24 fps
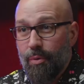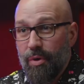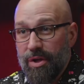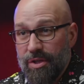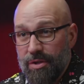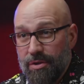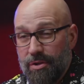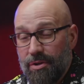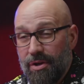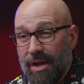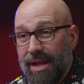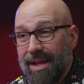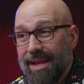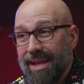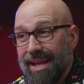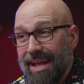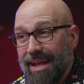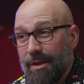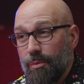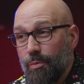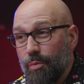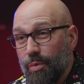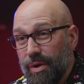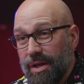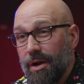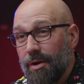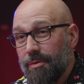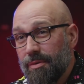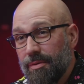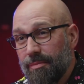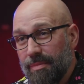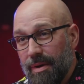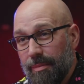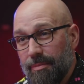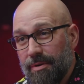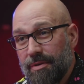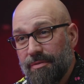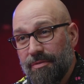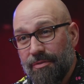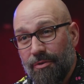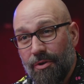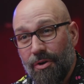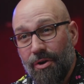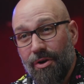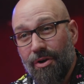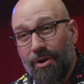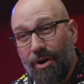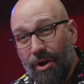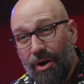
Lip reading: what you create. And we are remembered for our